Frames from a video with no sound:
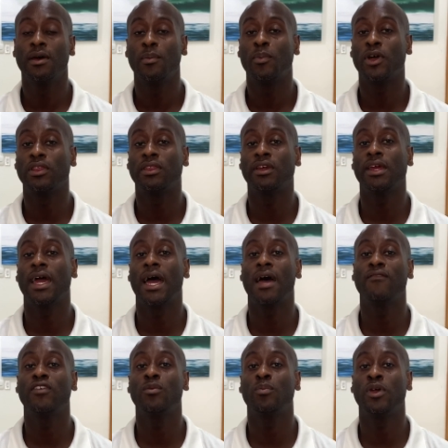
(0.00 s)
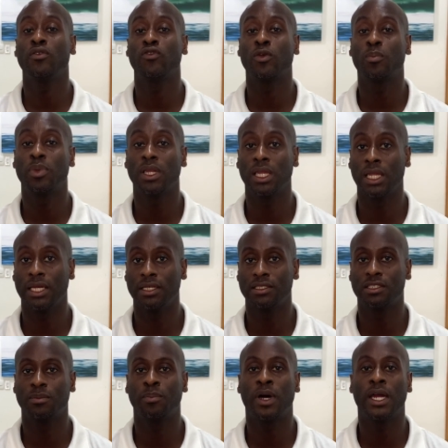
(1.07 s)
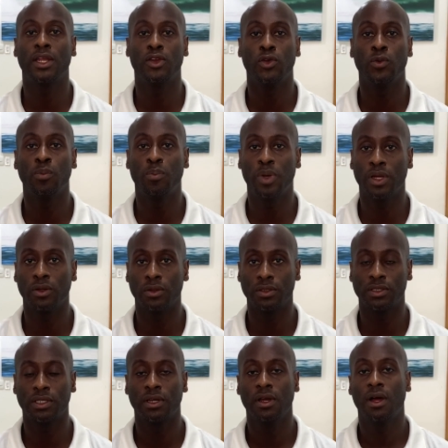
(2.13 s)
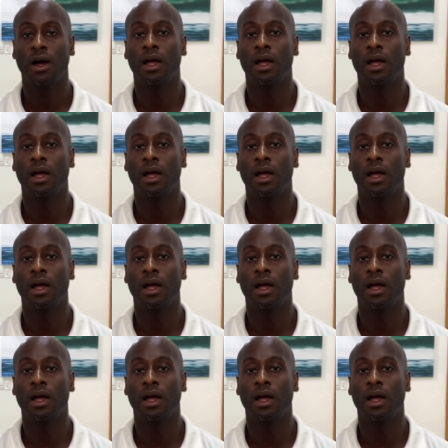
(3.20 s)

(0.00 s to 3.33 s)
but they haven't been replaced by new builds.